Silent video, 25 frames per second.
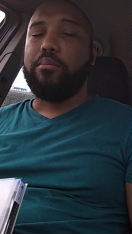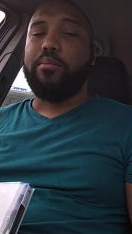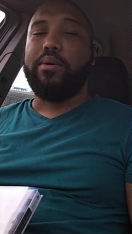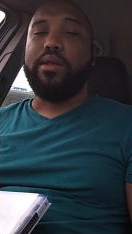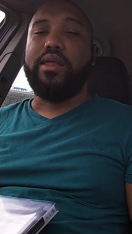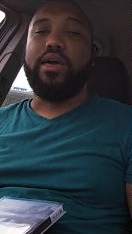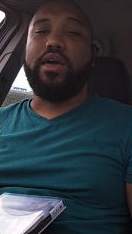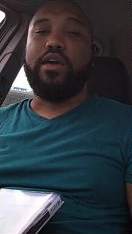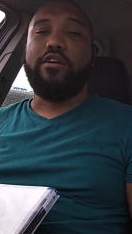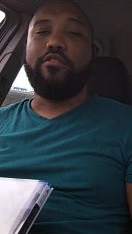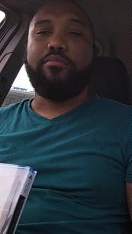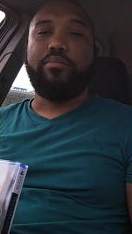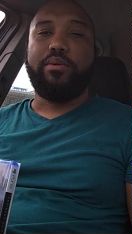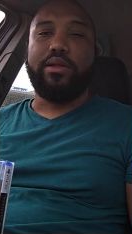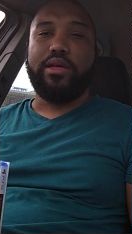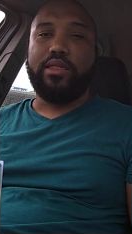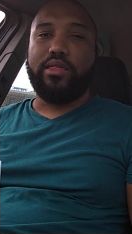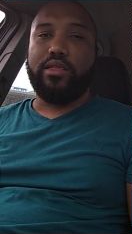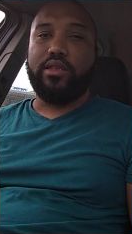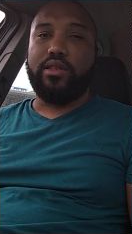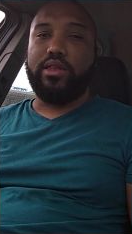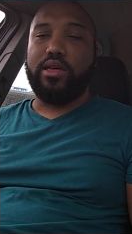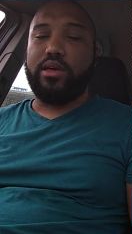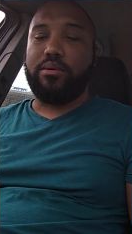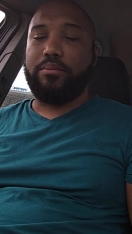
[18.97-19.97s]
but I have
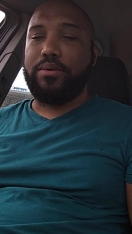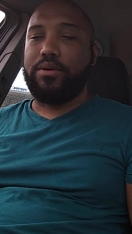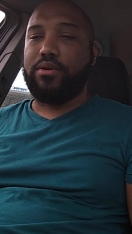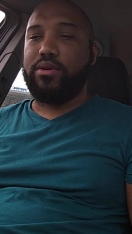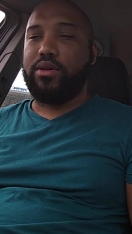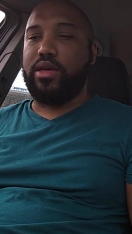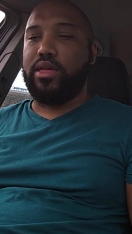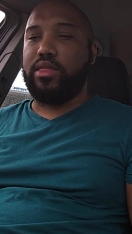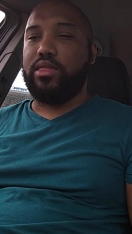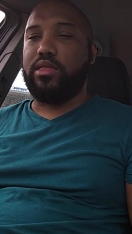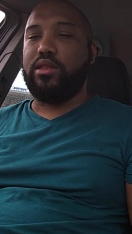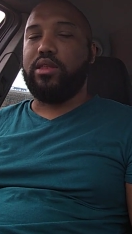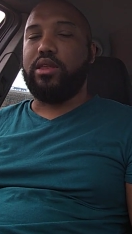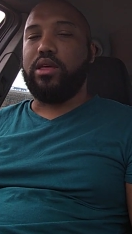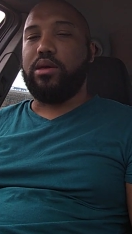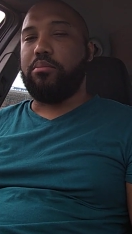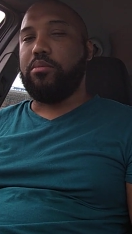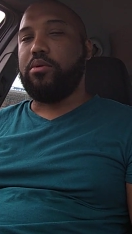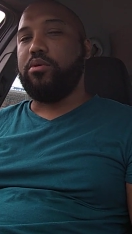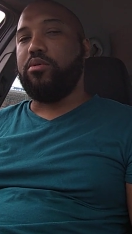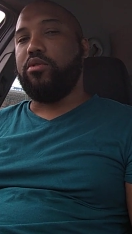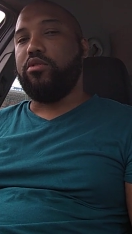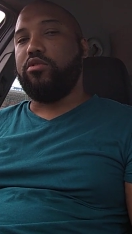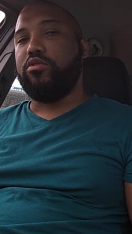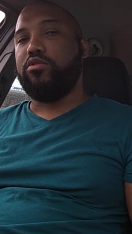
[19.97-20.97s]
played the demo, and the
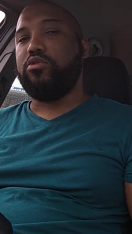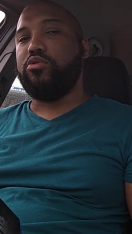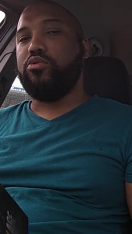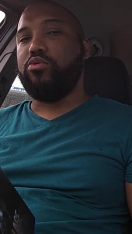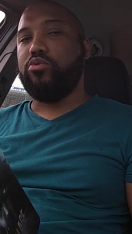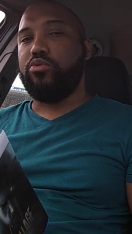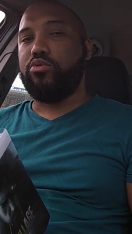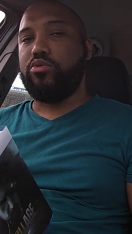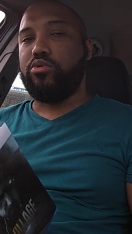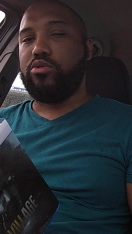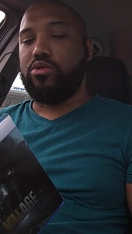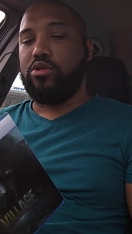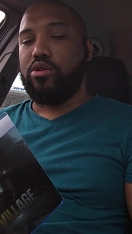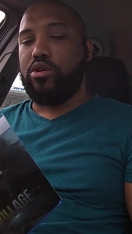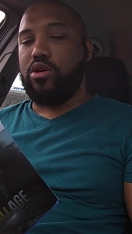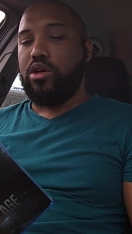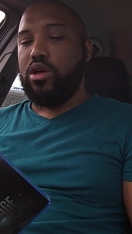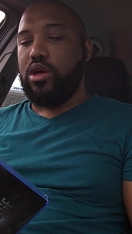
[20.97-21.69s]
demo was cool.